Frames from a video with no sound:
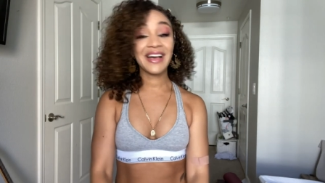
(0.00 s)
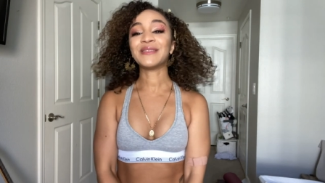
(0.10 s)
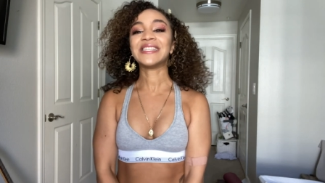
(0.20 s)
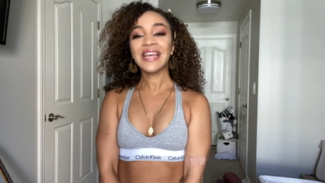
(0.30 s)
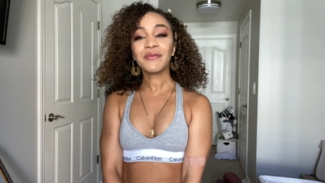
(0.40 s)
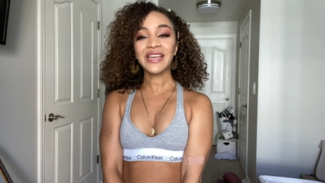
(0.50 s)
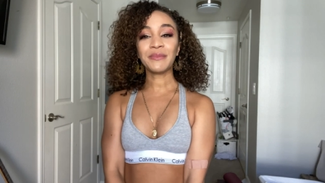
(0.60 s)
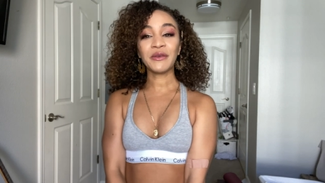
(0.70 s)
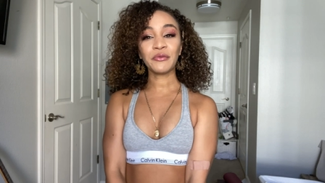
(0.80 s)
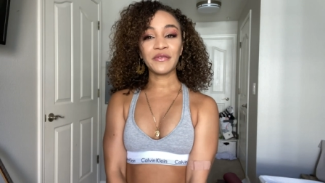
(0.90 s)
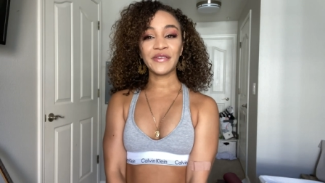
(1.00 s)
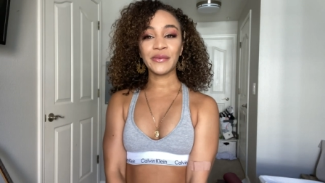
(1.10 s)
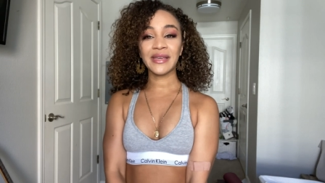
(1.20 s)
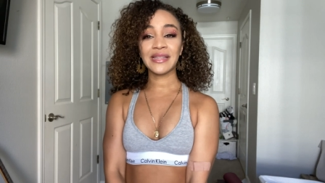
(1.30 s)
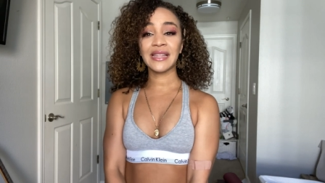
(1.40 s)
um, today we're going to be
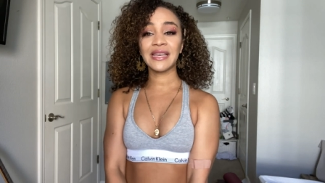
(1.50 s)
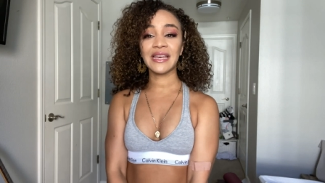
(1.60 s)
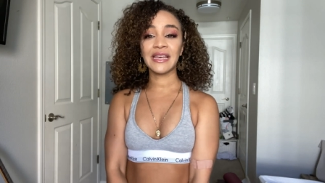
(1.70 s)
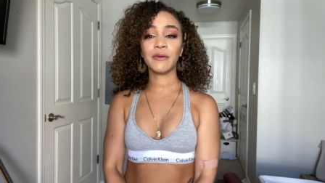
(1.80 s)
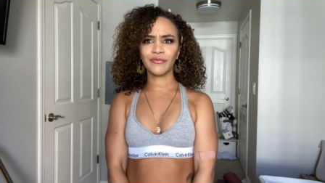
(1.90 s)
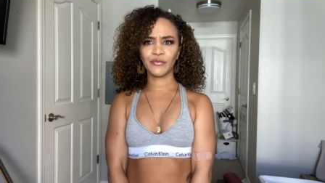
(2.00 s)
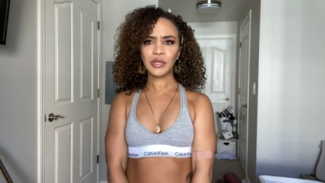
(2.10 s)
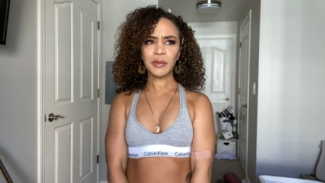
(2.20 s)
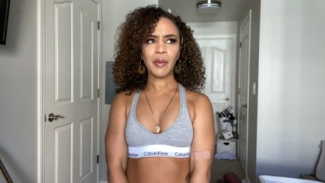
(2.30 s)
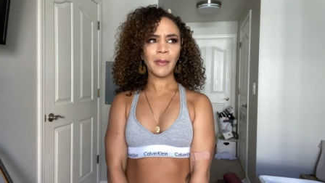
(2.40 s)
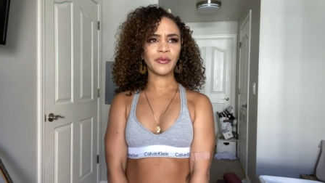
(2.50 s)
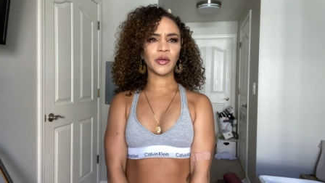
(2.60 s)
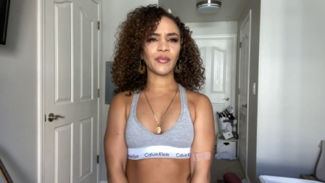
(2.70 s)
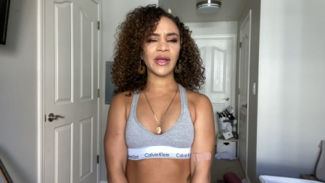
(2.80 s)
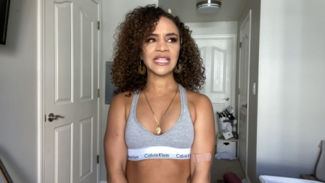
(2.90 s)
reviewing the really
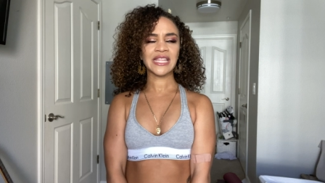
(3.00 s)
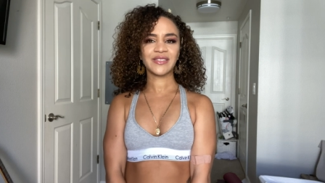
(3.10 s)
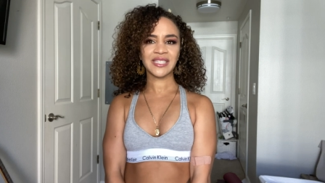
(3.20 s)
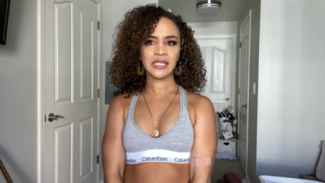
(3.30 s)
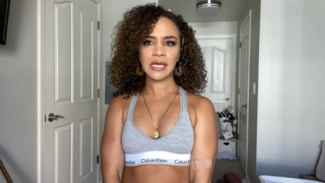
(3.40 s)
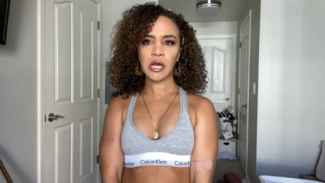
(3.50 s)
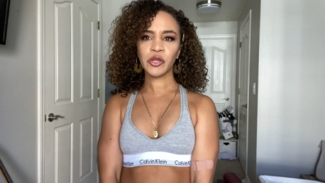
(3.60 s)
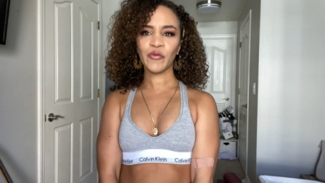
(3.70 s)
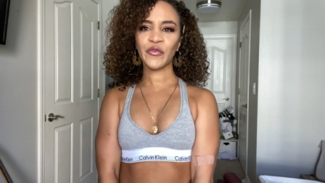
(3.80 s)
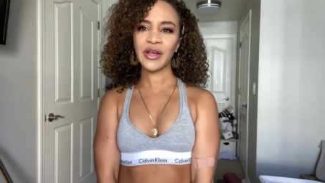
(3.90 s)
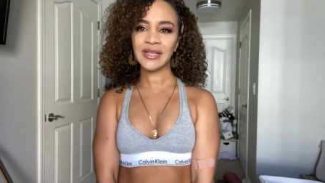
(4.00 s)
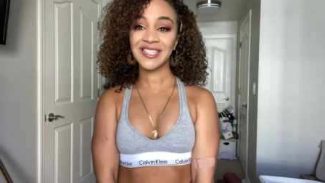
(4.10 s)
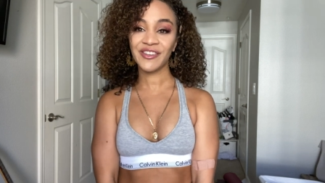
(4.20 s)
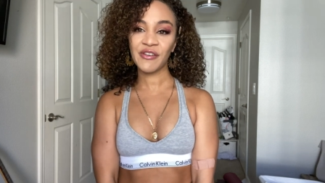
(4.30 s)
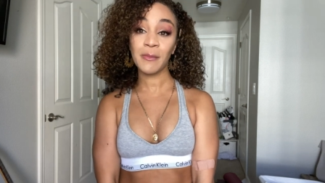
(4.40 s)
popular brand that I've seen like all over
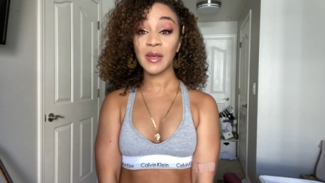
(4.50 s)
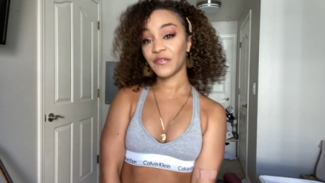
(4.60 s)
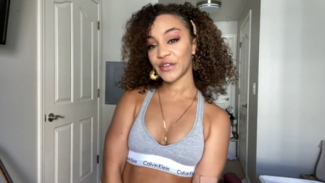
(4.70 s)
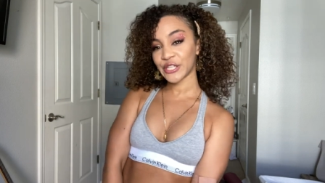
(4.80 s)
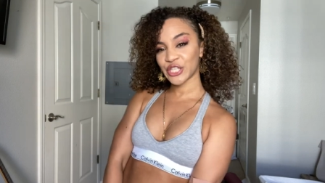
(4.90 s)
Instagram, Fit